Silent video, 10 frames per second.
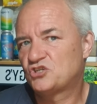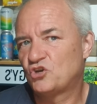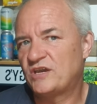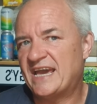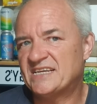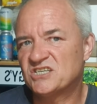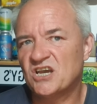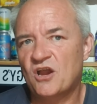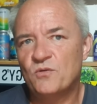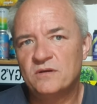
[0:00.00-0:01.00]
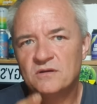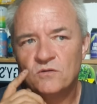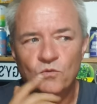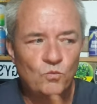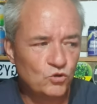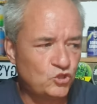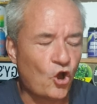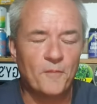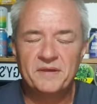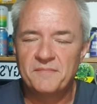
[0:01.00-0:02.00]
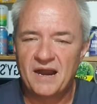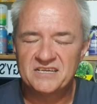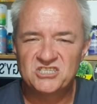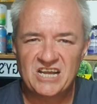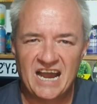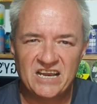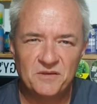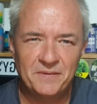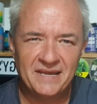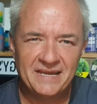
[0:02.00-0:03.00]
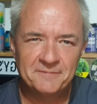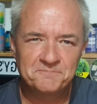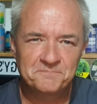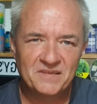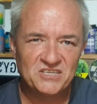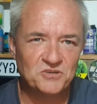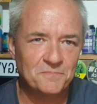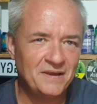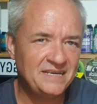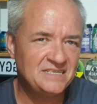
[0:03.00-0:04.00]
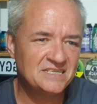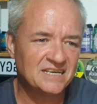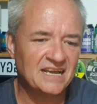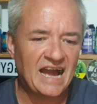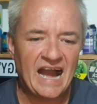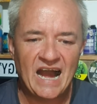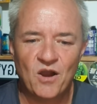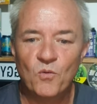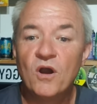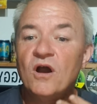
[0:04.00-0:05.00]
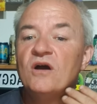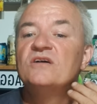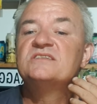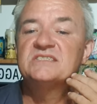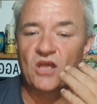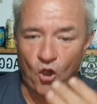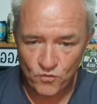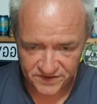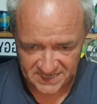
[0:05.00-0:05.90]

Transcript: two years ago would not be my style of beer. It's amazing how over